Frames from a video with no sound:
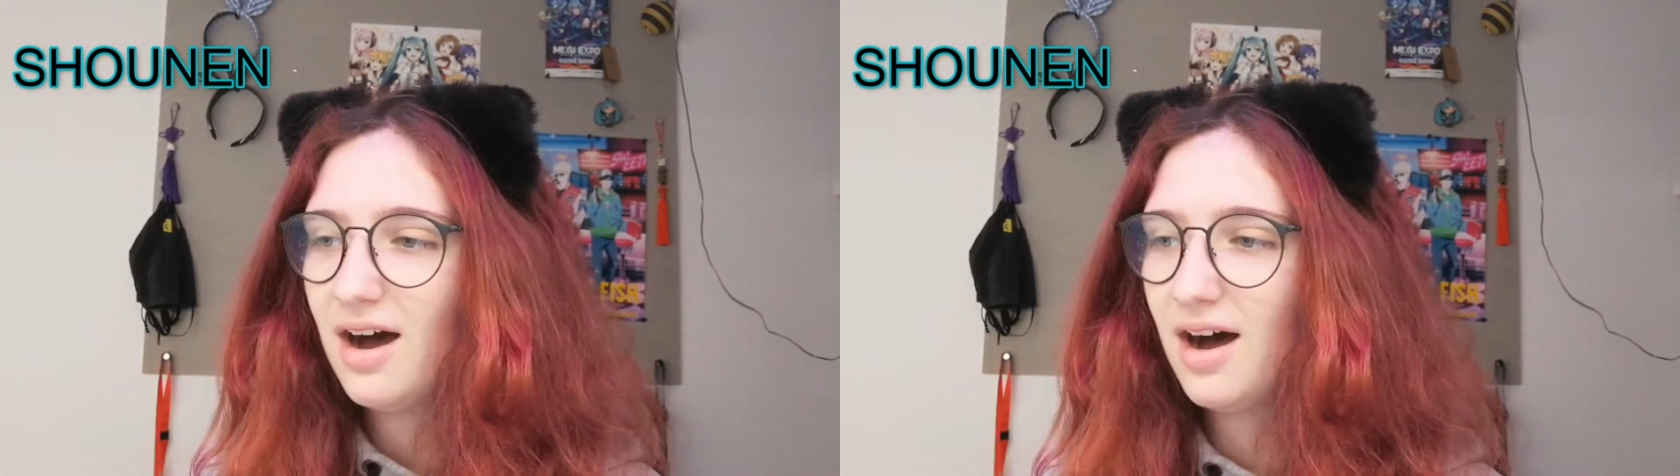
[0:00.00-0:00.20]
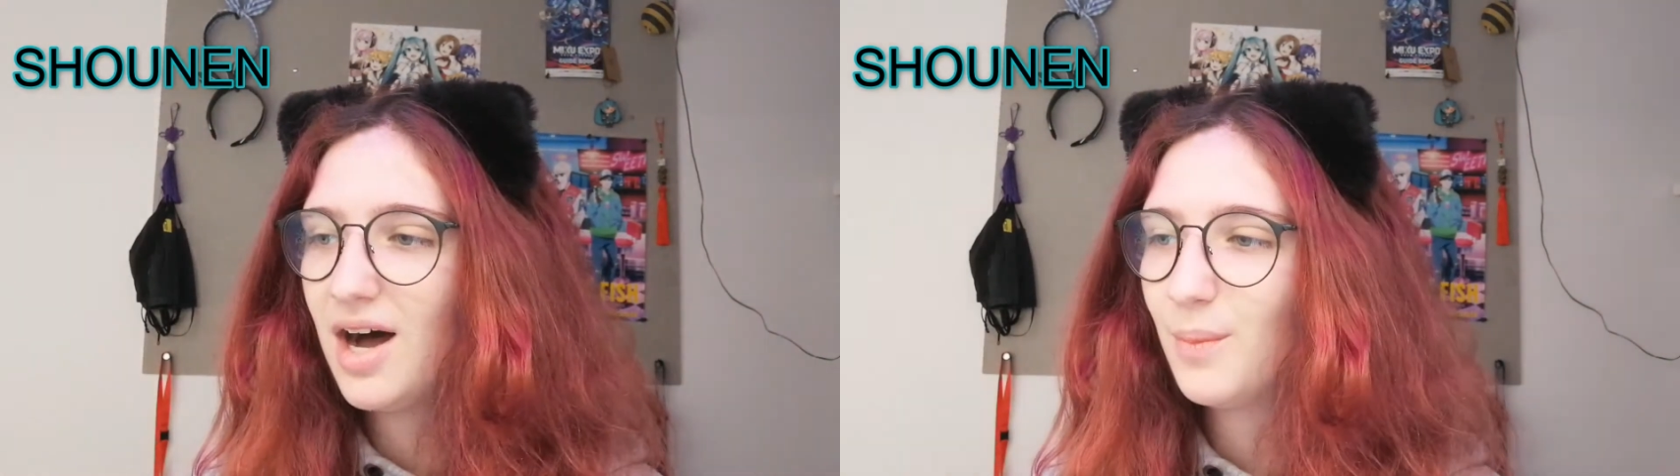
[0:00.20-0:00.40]

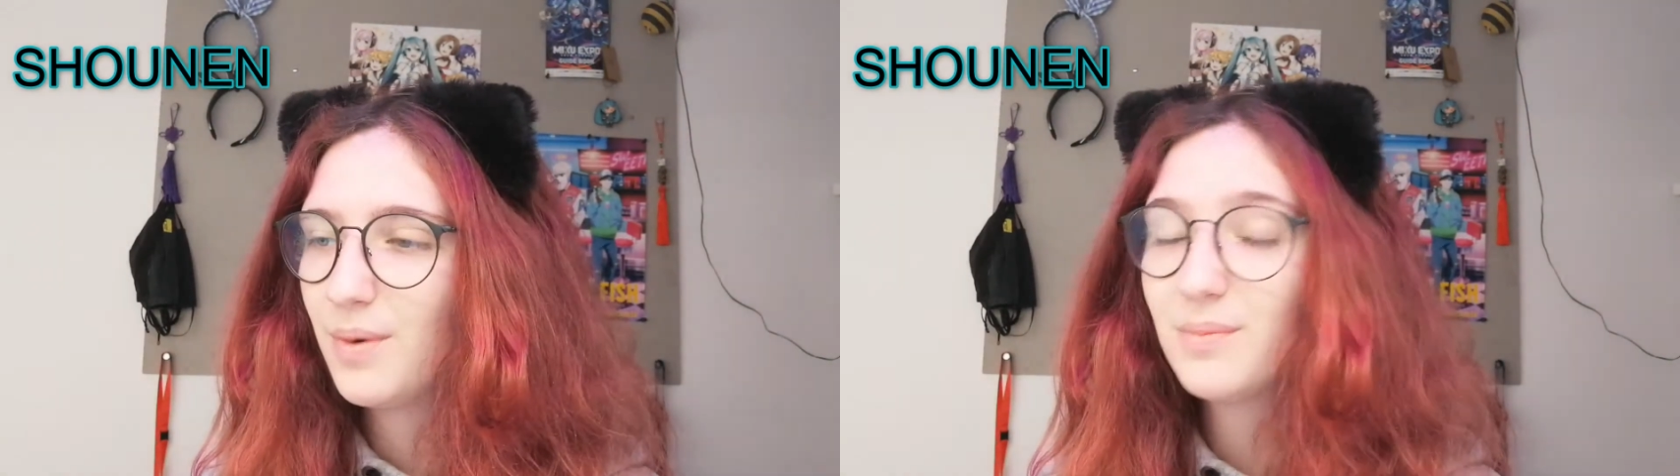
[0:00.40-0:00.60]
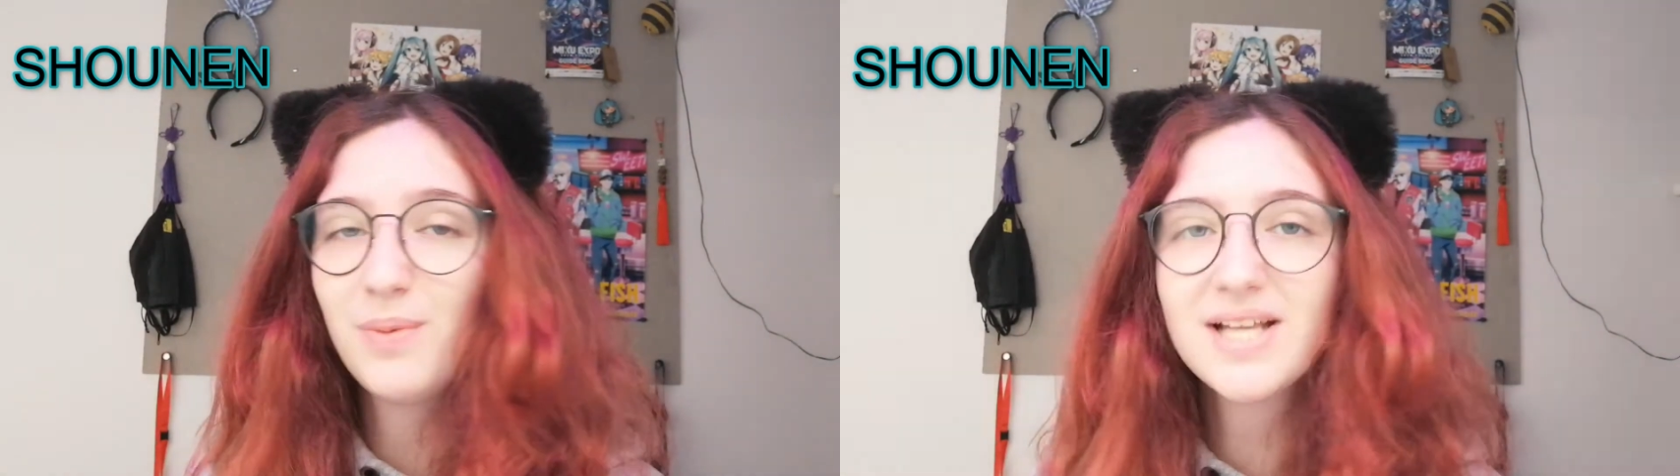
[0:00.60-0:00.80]

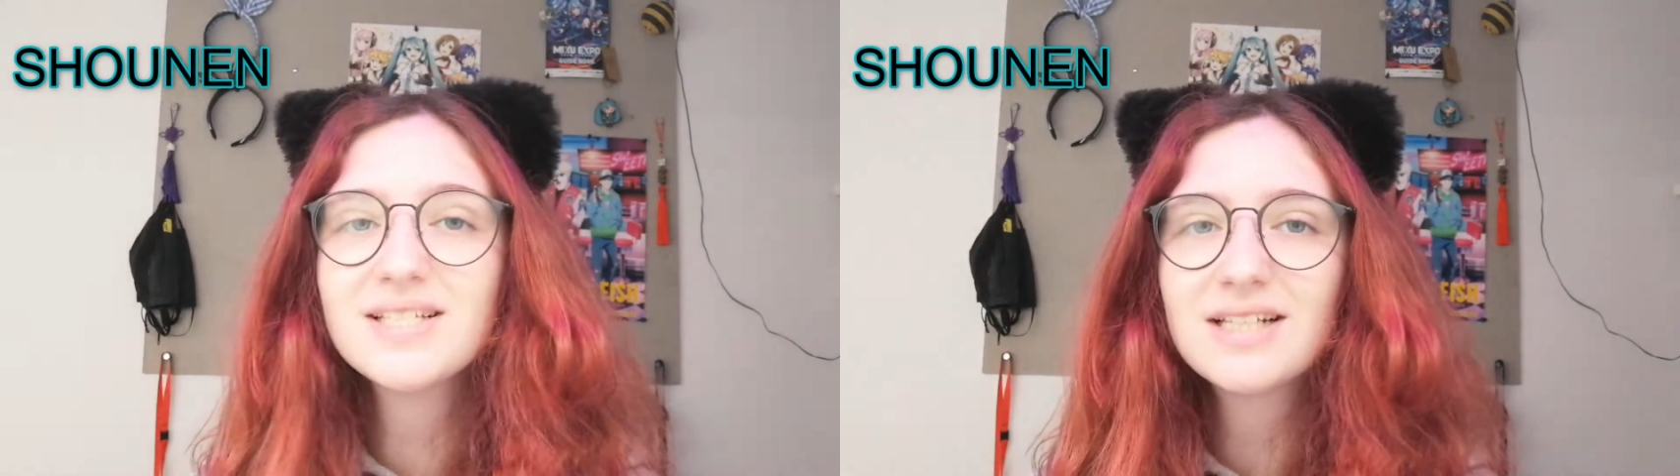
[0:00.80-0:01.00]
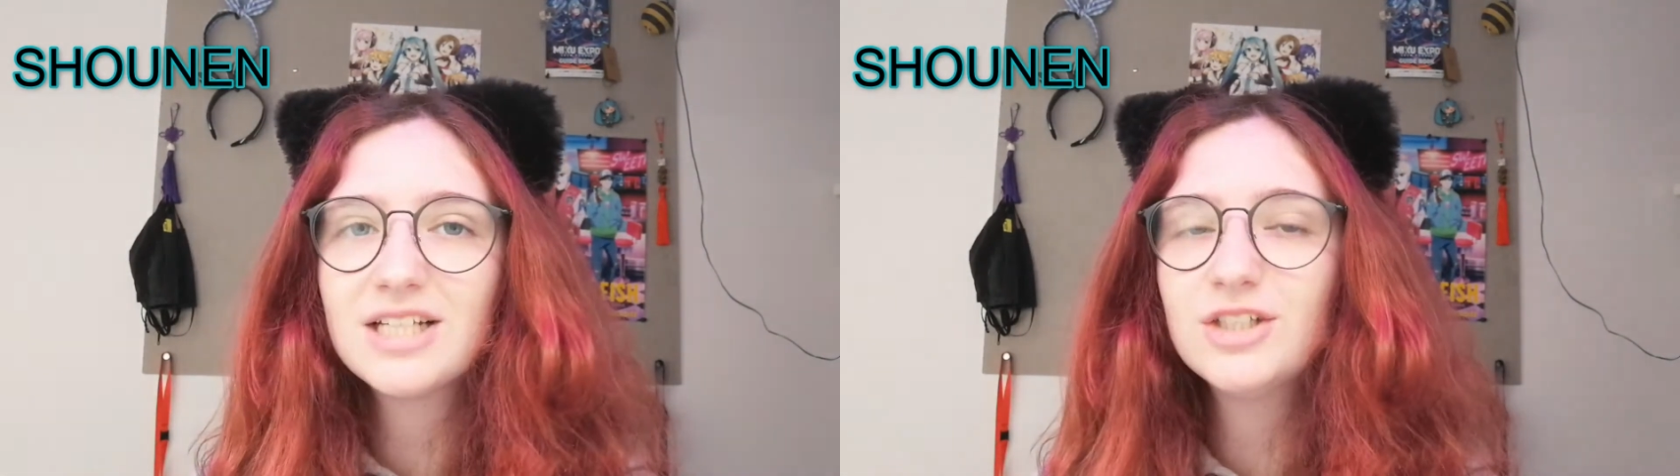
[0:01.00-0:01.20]
But
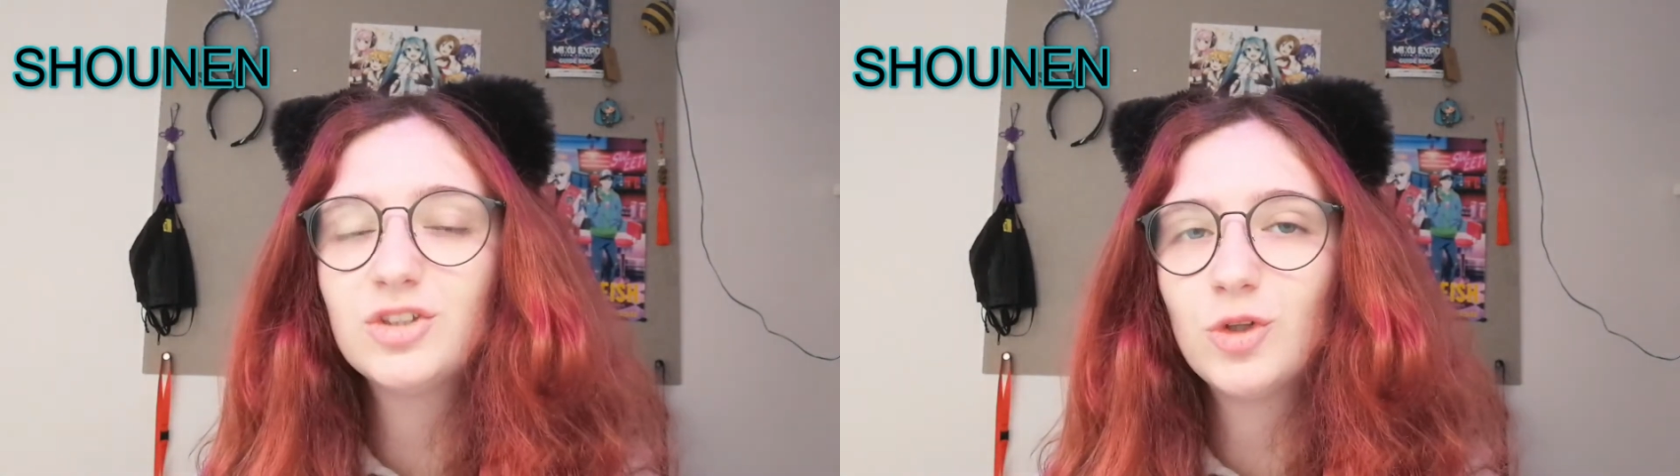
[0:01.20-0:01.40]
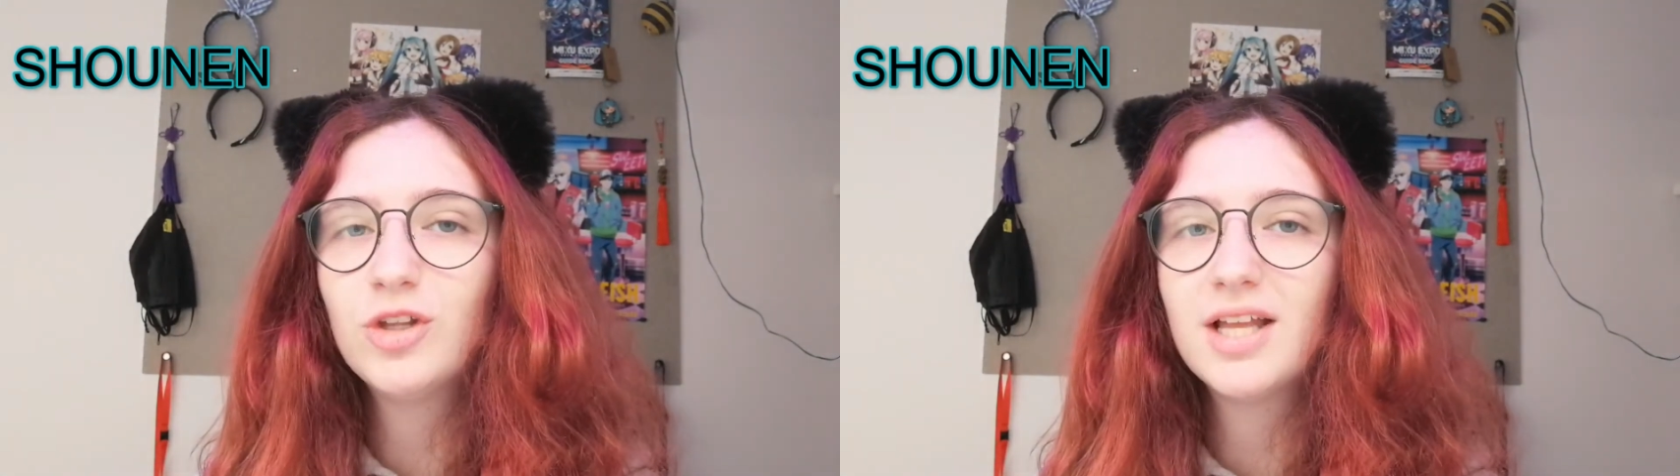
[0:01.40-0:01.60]

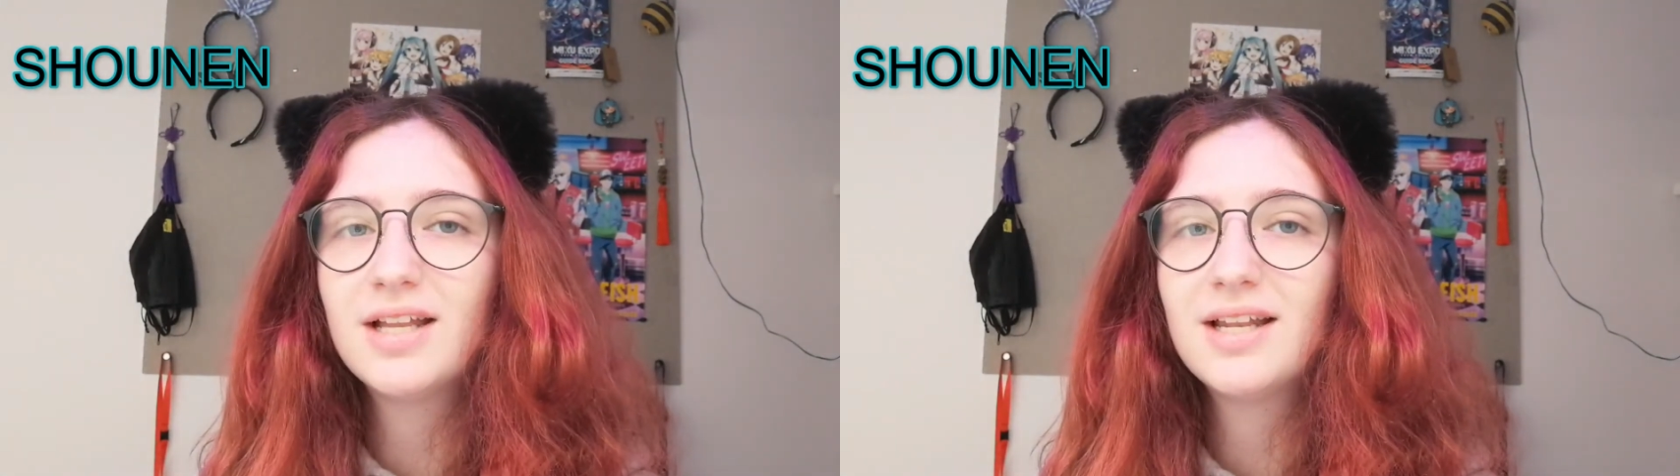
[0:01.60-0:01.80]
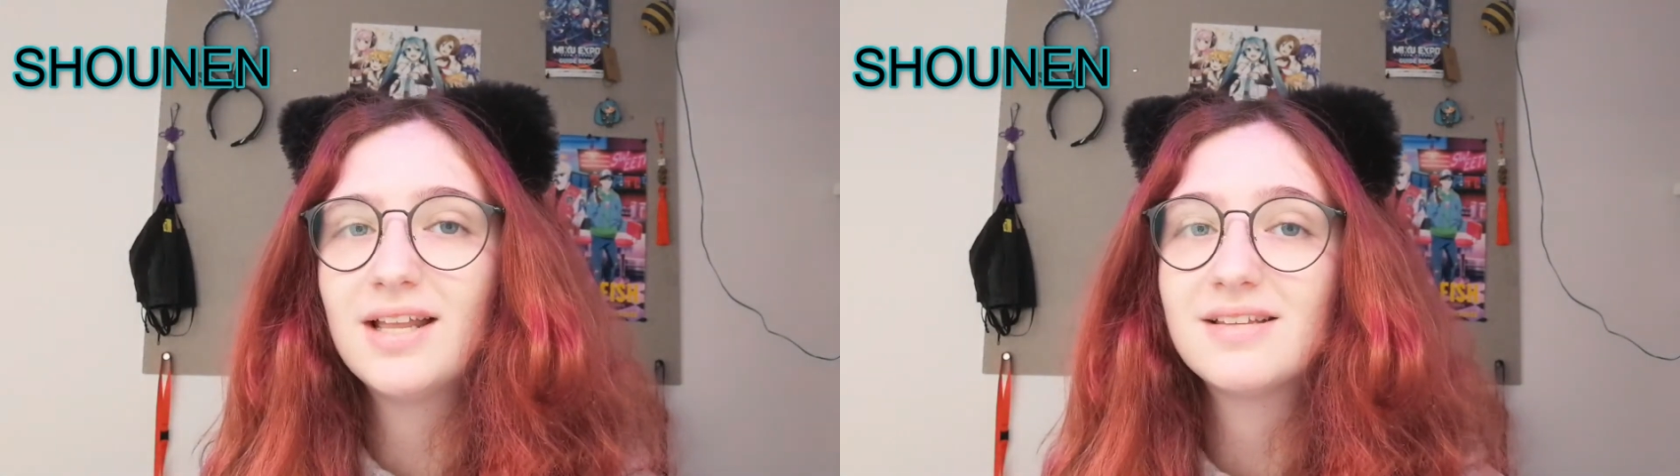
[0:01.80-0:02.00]
basically
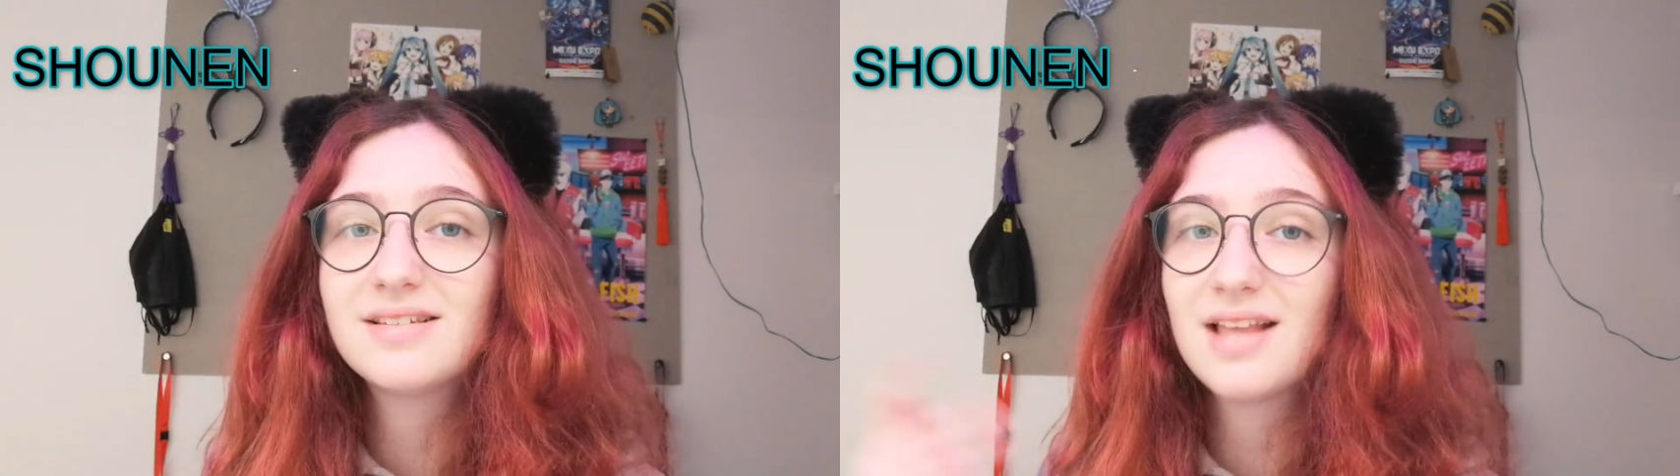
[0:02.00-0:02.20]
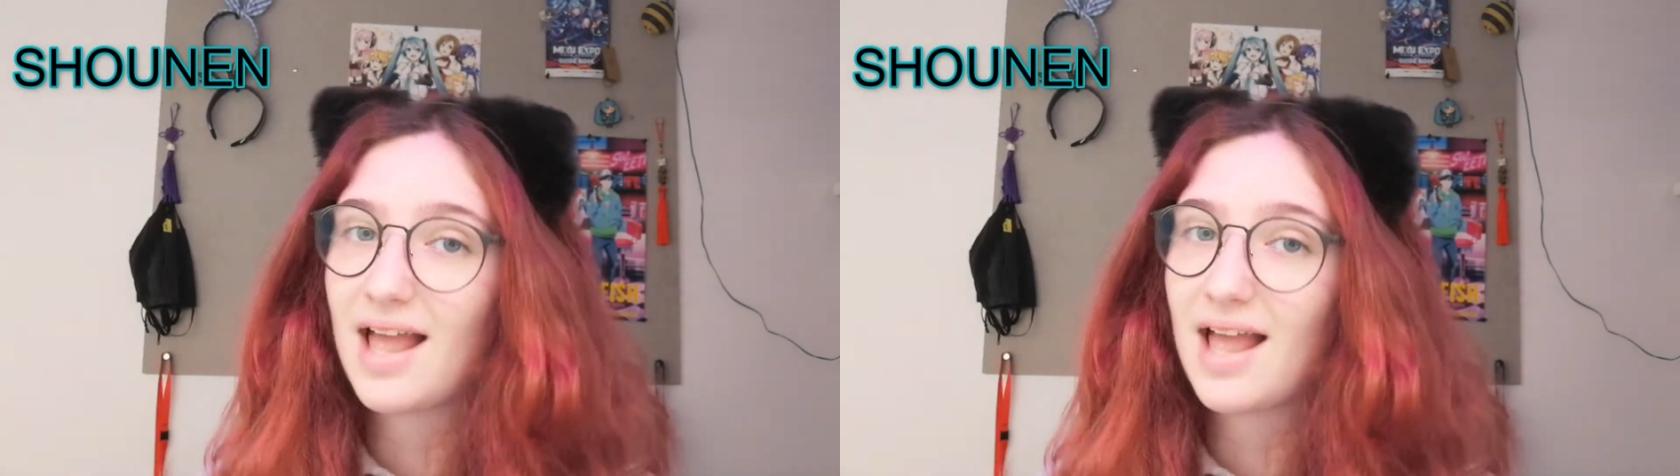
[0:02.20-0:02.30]
shonen is